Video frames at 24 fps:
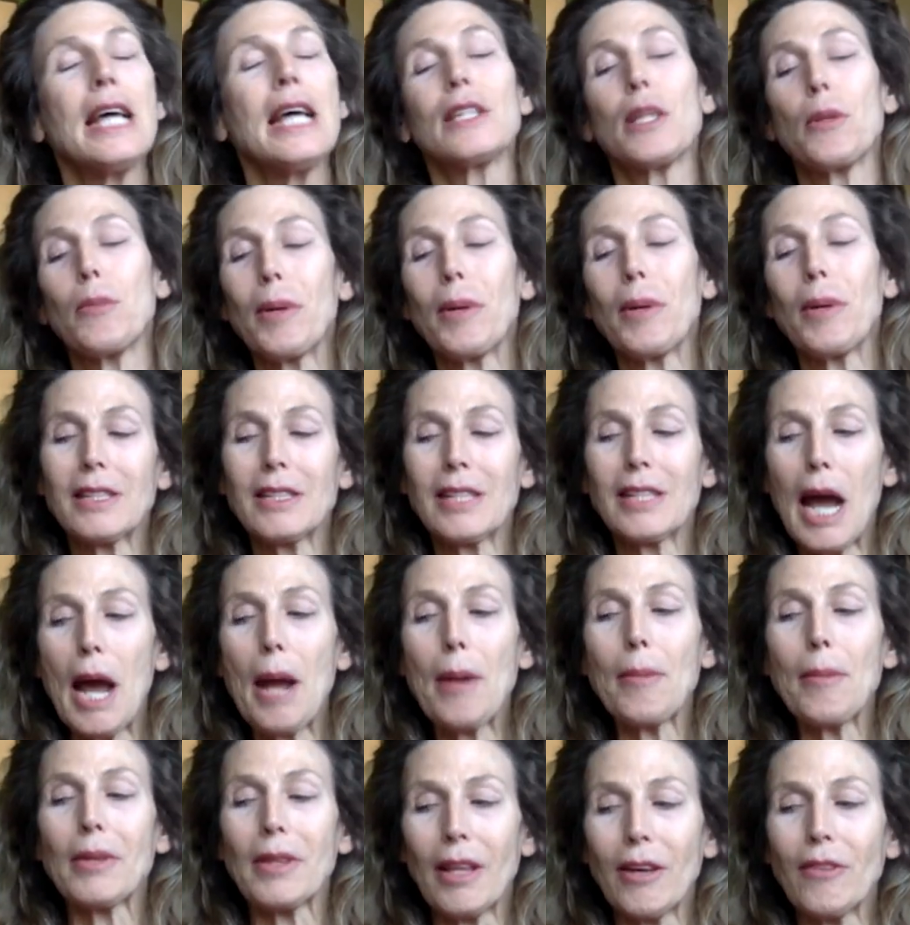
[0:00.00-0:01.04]
Then by the
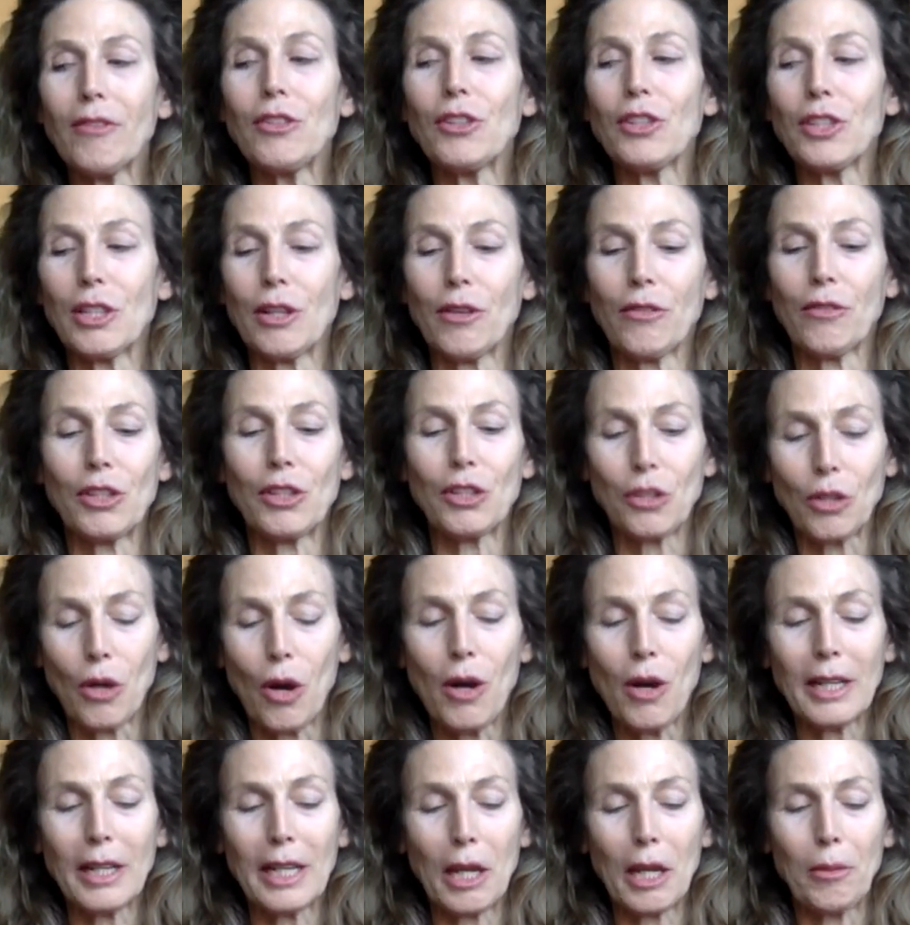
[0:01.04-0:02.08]
time Love Yourself, the
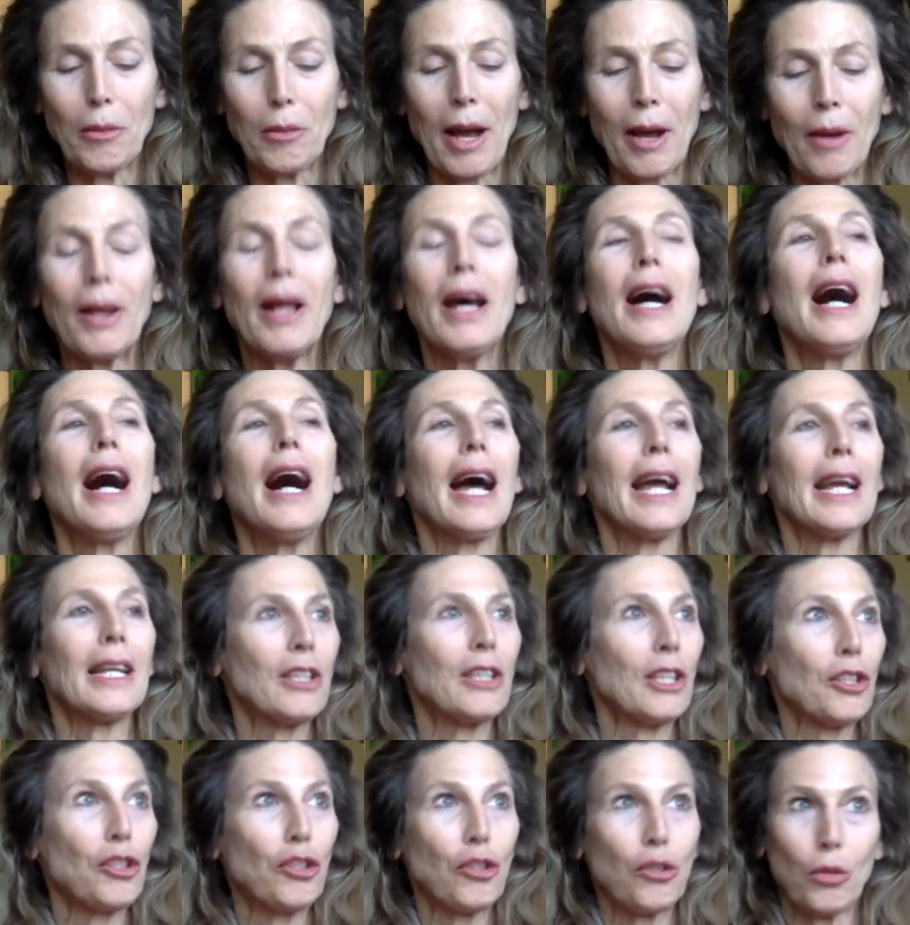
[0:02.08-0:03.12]
song came out,
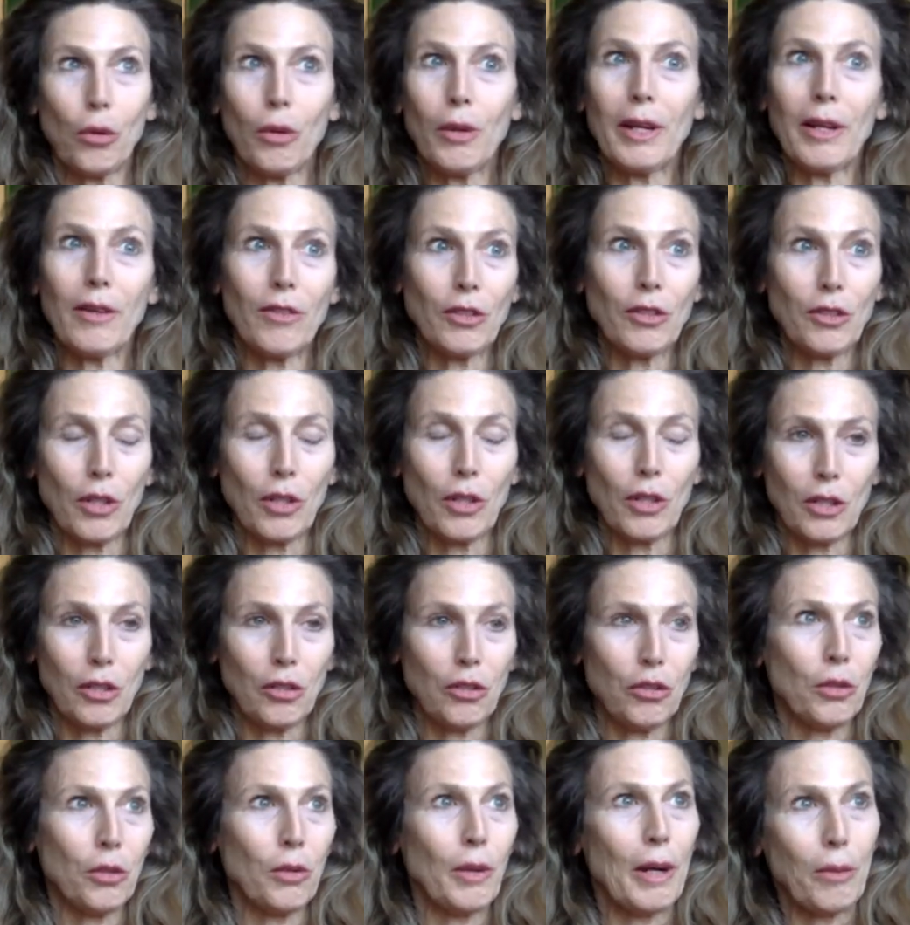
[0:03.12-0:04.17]
the story of the song is
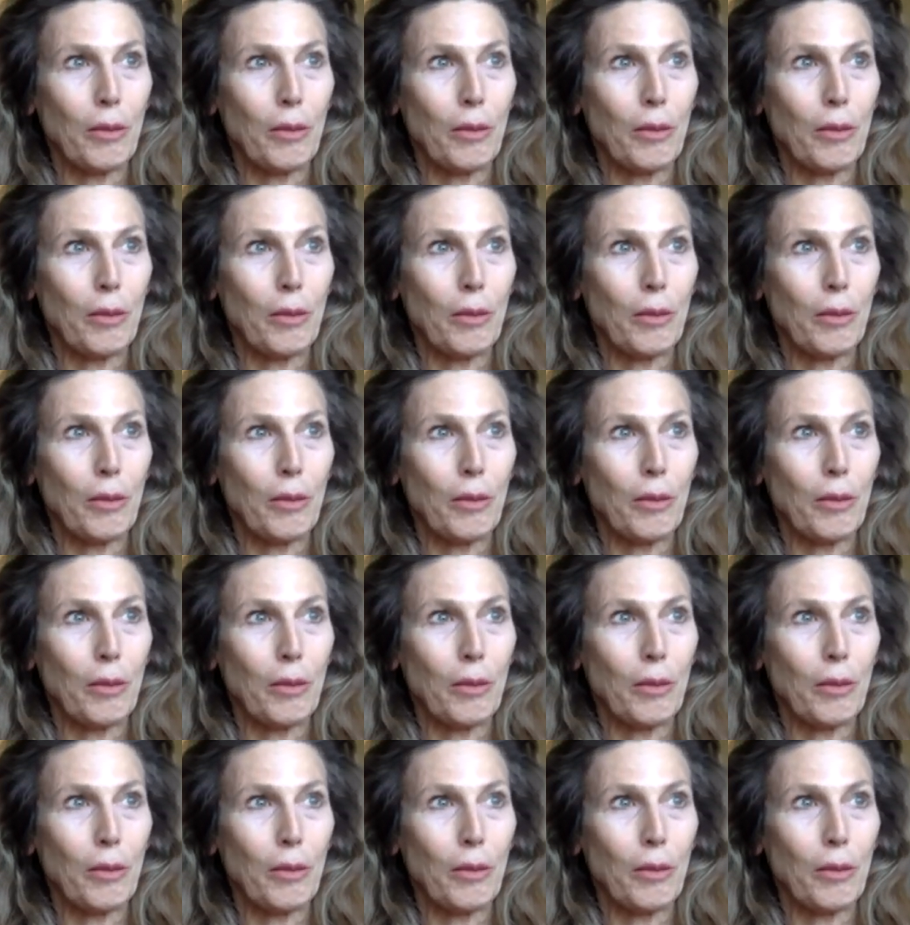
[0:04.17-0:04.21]
true.